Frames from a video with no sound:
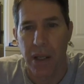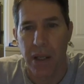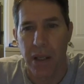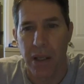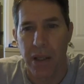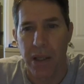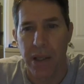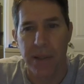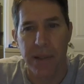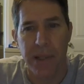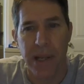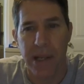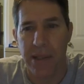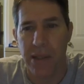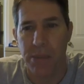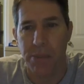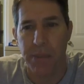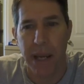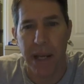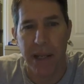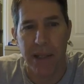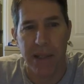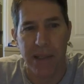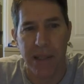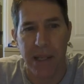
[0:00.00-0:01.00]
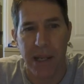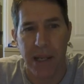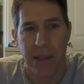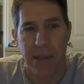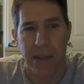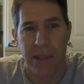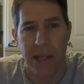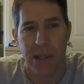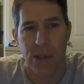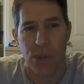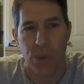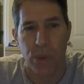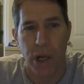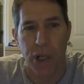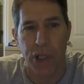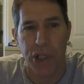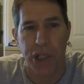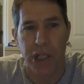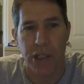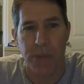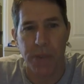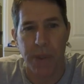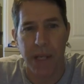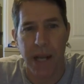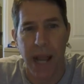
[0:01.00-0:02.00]
This doesn't make sense, as Russia
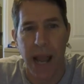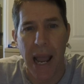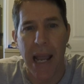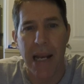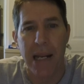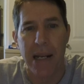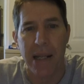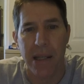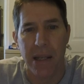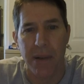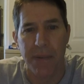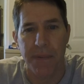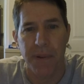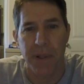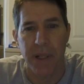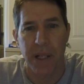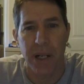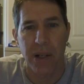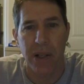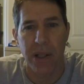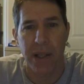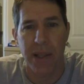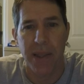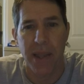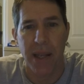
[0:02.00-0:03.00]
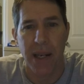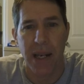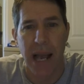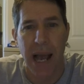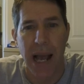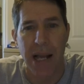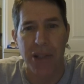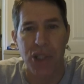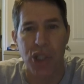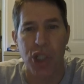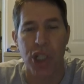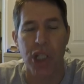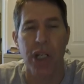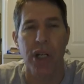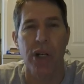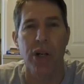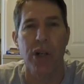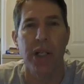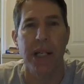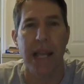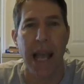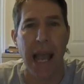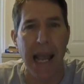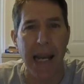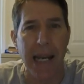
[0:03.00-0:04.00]
has been aiding them for nearly the last year,
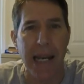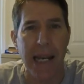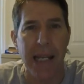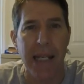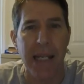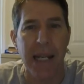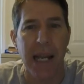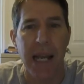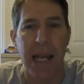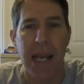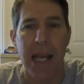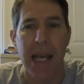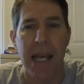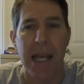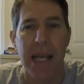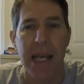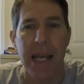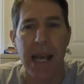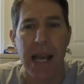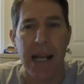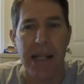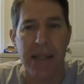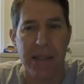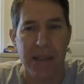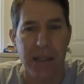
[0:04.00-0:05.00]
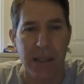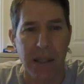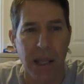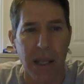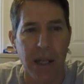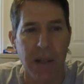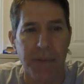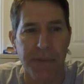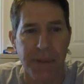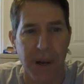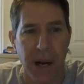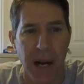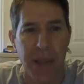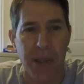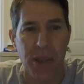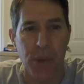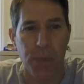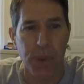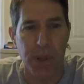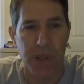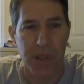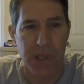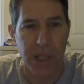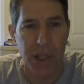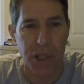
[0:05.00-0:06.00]
gaining and solidifying their
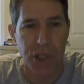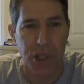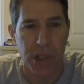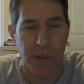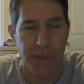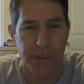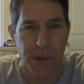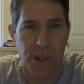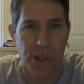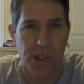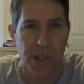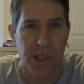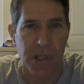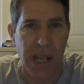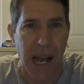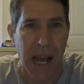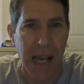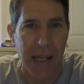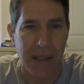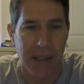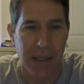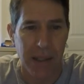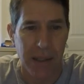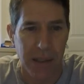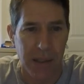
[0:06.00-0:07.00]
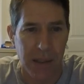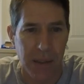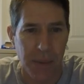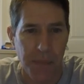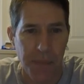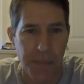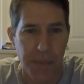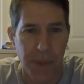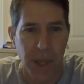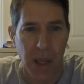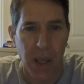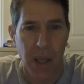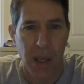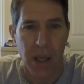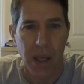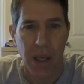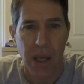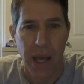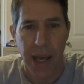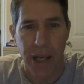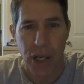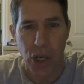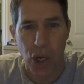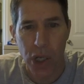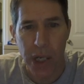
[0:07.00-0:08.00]
position versus ISIS.
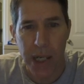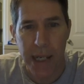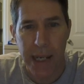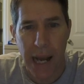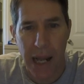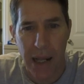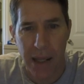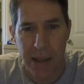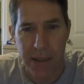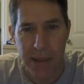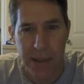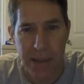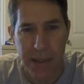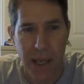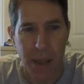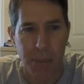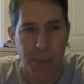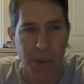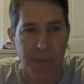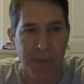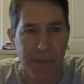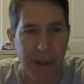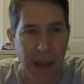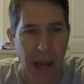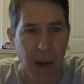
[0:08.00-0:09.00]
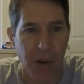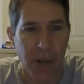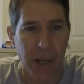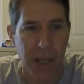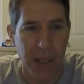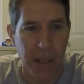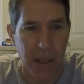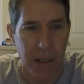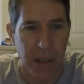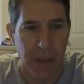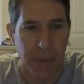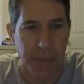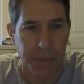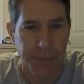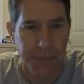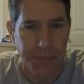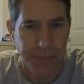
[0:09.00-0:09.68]
A good analysis can be found here.